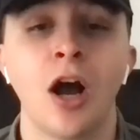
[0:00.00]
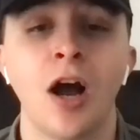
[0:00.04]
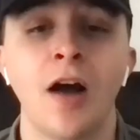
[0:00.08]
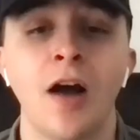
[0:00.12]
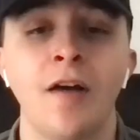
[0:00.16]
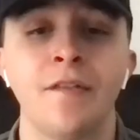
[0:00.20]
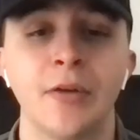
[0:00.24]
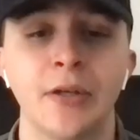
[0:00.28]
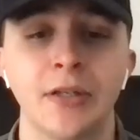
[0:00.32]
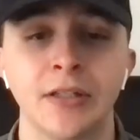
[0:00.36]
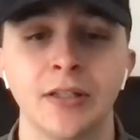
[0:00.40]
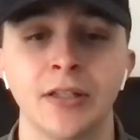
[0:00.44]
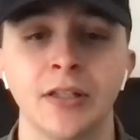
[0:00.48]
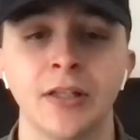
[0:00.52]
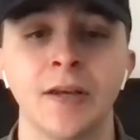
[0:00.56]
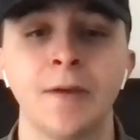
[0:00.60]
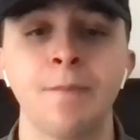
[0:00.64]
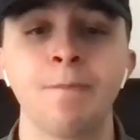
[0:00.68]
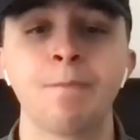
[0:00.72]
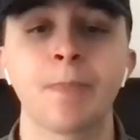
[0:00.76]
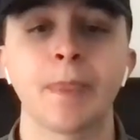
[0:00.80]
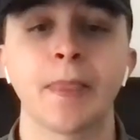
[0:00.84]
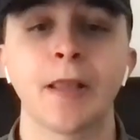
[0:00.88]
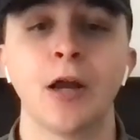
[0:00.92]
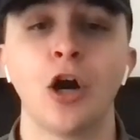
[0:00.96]

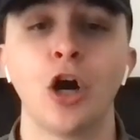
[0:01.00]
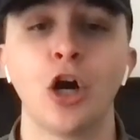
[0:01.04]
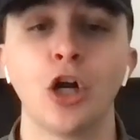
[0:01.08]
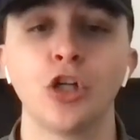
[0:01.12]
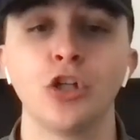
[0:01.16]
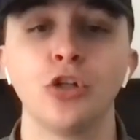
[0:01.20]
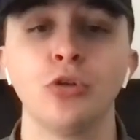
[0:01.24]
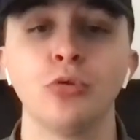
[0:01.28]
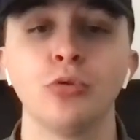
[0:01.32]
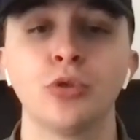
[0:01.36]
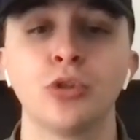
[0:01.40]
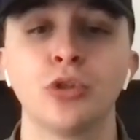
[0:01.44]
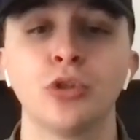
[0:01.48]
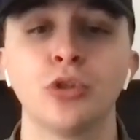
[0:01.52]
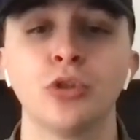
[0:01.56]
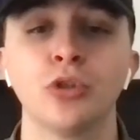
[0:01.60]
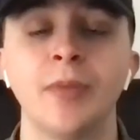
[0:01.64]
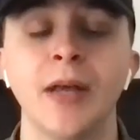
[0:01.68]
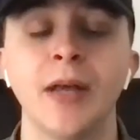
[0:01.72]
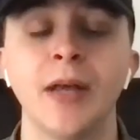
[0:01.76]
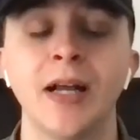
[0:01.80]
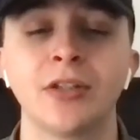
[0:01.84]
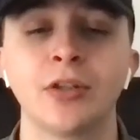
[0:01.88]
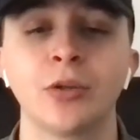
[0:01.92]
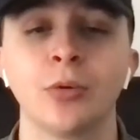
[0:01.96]
obviously on YouTube,
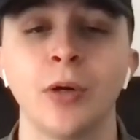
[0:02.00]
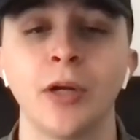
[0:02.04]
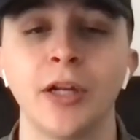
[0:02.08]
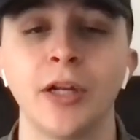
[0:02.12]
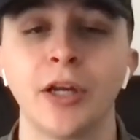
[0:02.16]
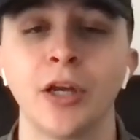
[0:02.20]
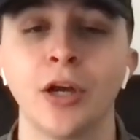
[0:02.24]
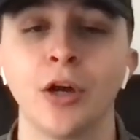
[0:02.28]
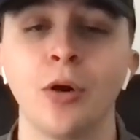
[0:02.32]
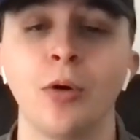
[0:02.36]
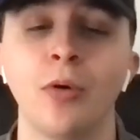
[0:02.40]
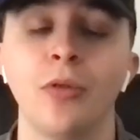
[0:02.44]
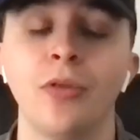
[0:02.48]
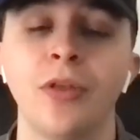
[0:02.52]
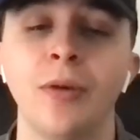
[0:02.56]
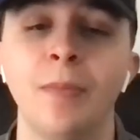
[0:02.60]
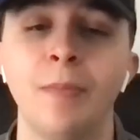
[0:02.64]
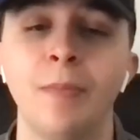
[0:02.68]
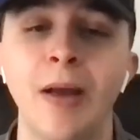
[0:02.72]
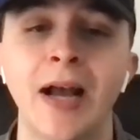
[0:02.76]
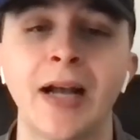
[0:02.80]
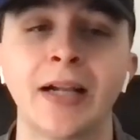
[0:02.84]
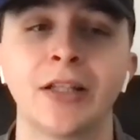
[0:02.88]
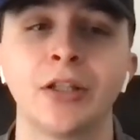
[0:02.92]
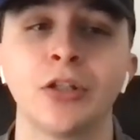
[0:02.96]
that's the way to go, the
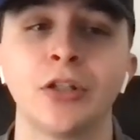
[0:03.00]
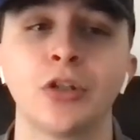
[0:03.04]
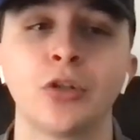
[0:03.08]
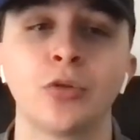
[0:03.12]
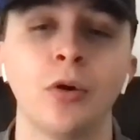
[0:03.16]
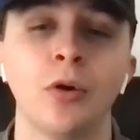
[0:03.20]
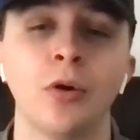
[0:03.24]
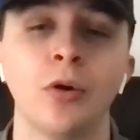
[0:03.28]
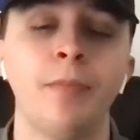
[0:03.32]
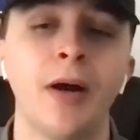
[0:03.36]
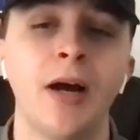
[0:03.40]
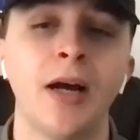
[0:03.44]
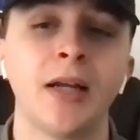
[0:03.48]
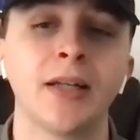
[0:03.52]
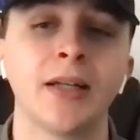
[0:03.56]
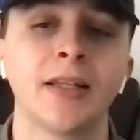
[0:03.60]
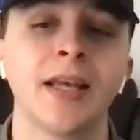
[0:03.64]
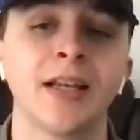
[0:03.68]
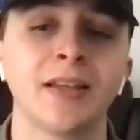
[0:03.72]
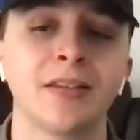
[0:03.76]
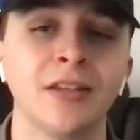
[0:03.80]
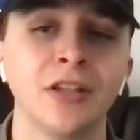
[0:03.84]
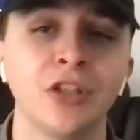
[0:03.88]
Back to 12 podcast.